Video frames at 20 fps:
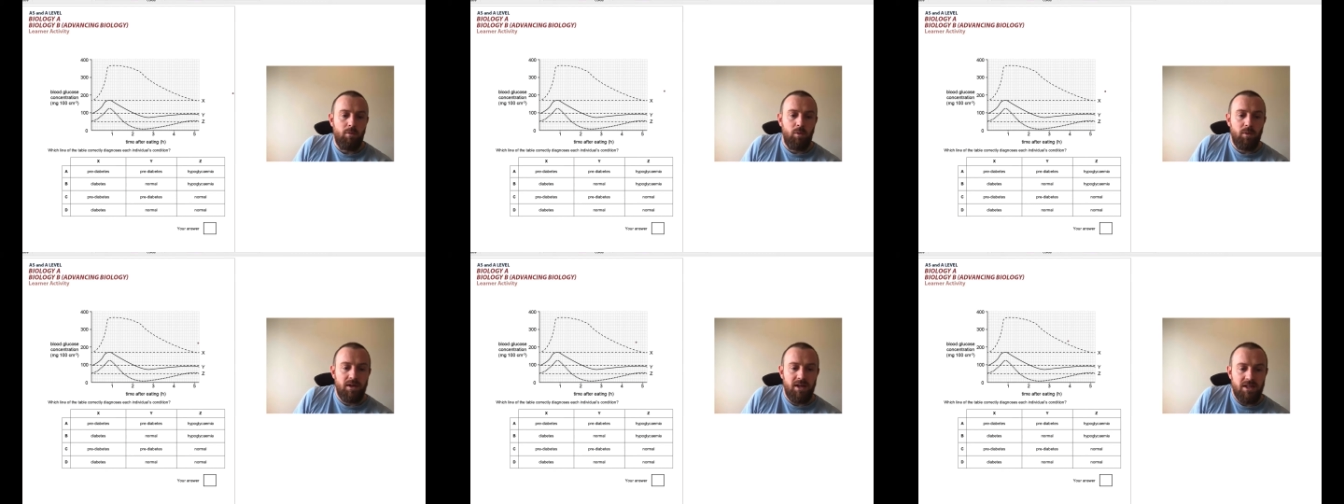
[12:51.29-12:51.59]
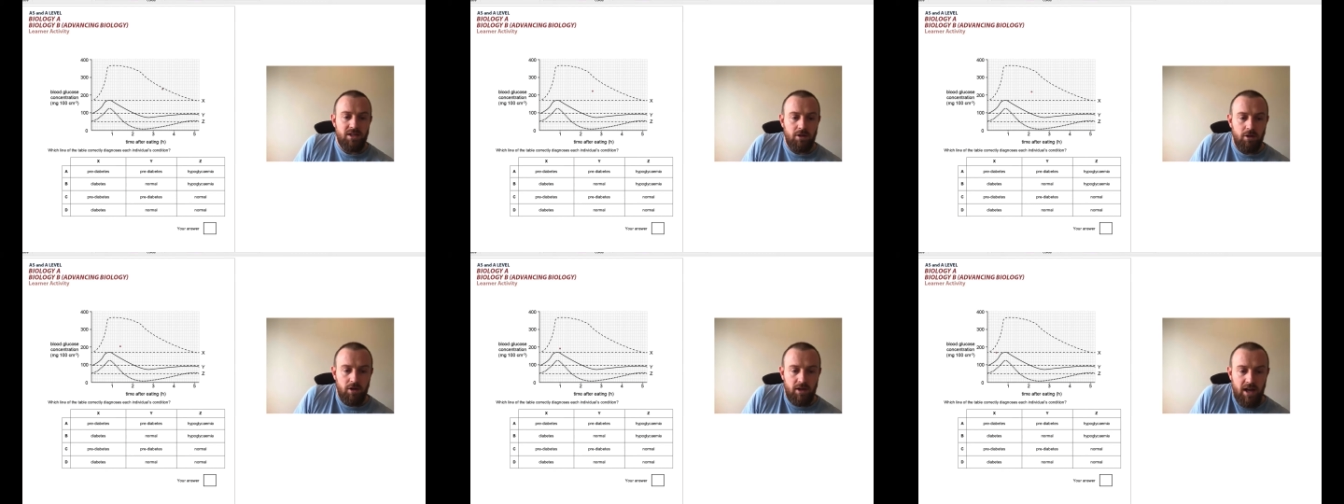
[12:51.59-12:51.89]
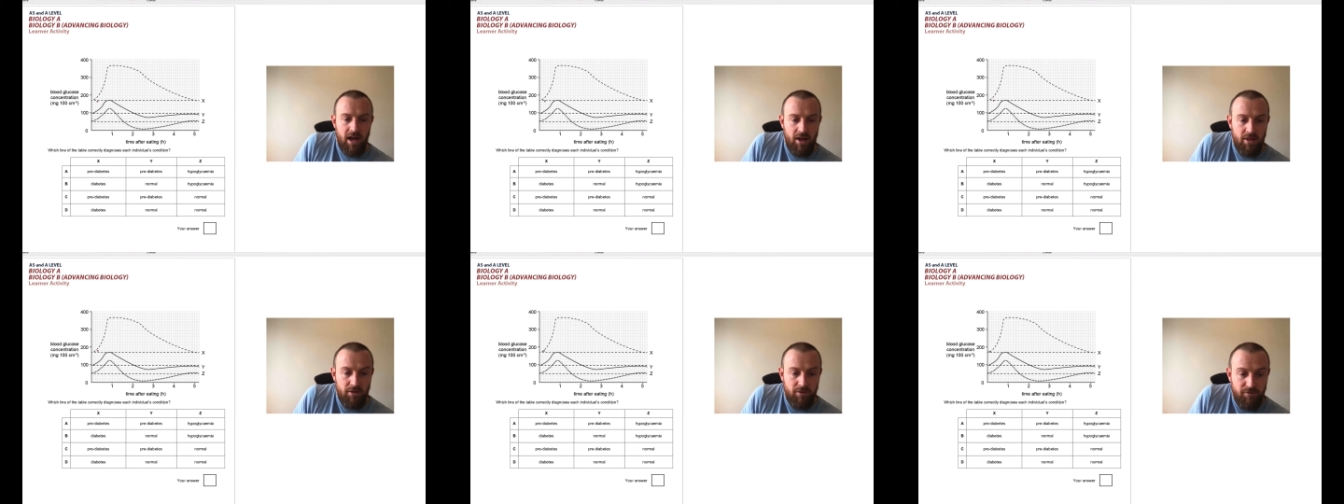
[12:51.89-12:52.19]
we need to look
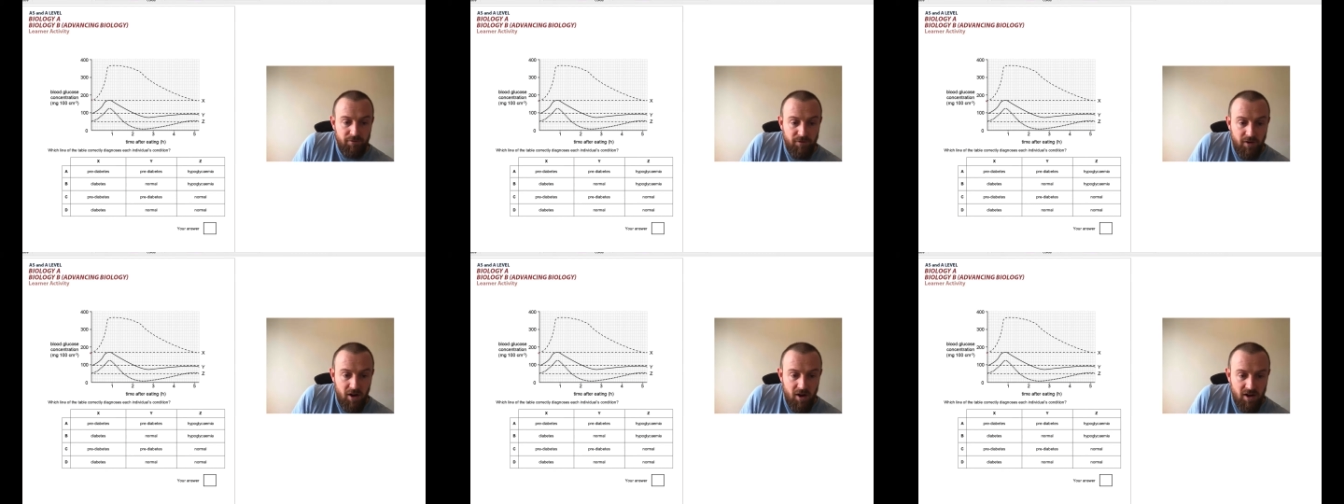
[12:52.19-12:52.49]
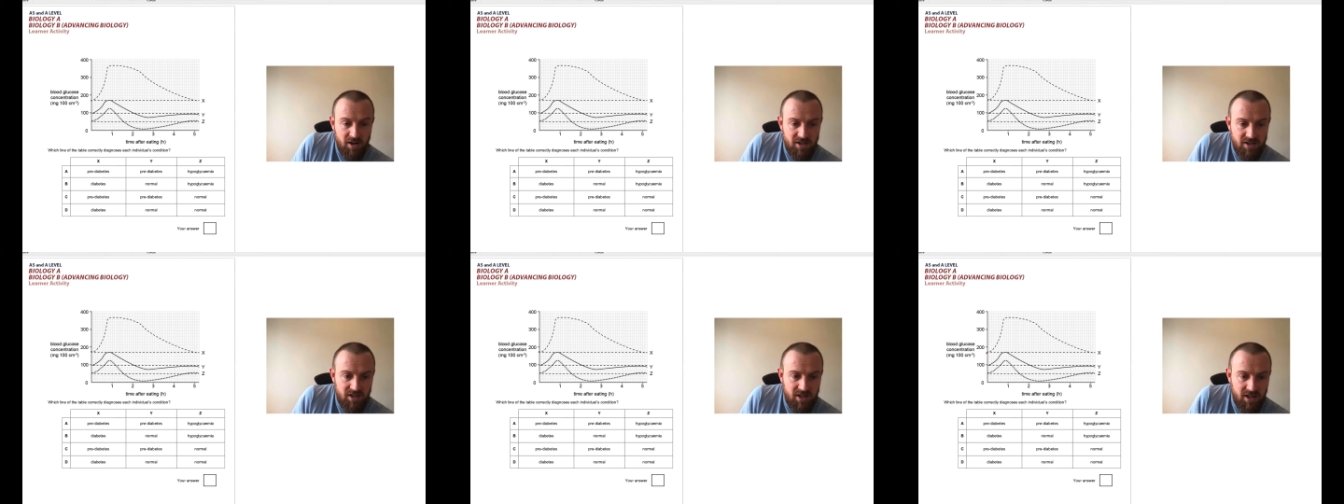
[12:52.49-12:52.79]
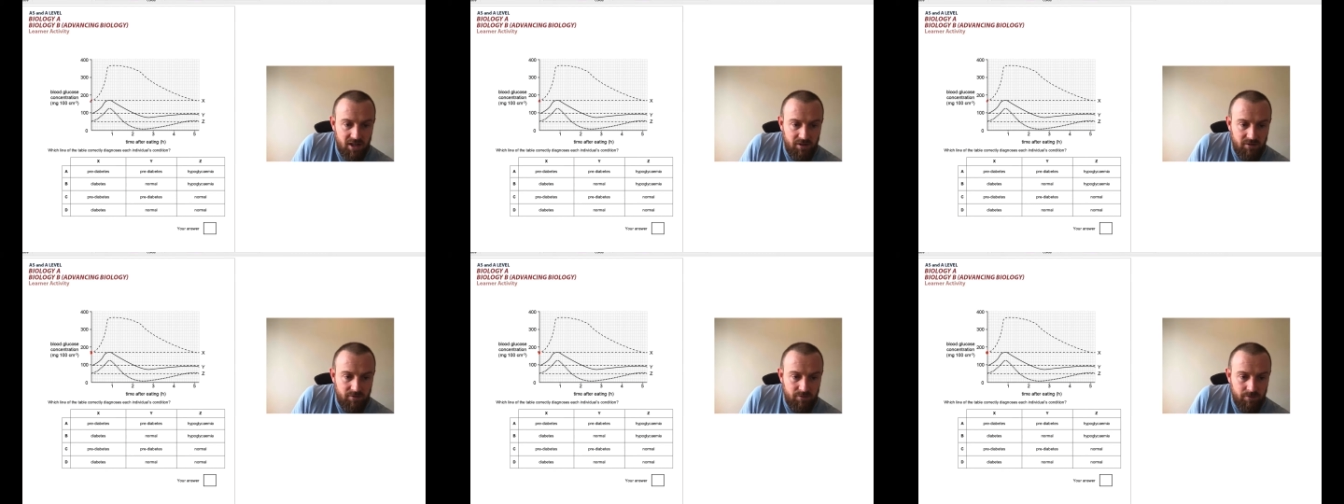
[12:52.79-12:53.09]
at the
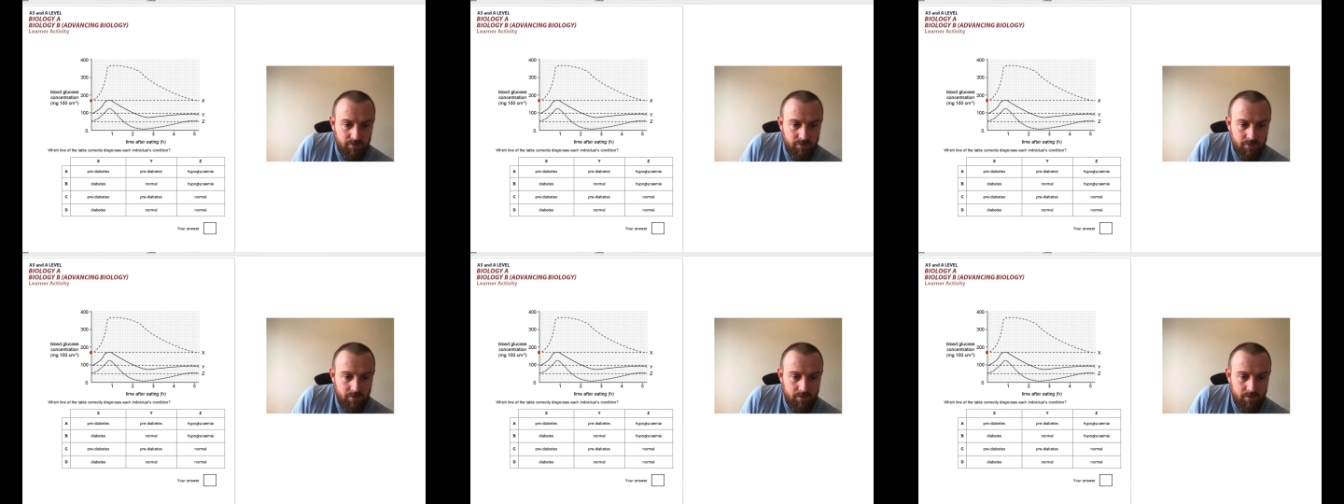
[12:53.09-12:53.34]
fasting